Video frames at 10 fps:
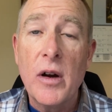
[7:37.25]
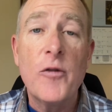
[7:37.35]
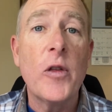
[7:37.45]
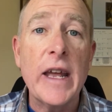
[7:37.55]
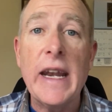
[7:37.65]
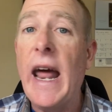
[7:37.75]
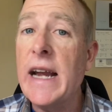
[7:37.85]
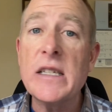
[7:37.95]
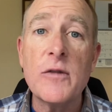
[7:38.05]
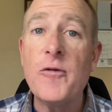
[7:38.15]
for the
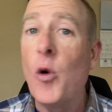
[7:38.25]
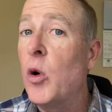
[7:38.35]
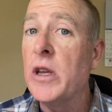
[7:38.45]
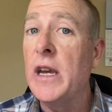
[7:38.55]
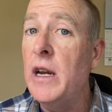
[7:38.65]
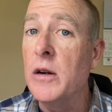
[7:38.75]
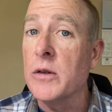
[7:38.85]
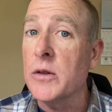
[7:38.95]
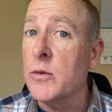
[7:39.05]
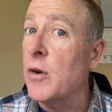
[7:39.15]
next four
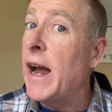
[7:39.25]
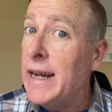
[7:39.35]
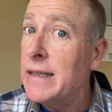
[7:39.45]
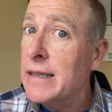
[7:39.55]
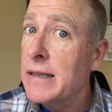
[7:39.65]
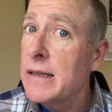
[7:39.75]
years, right?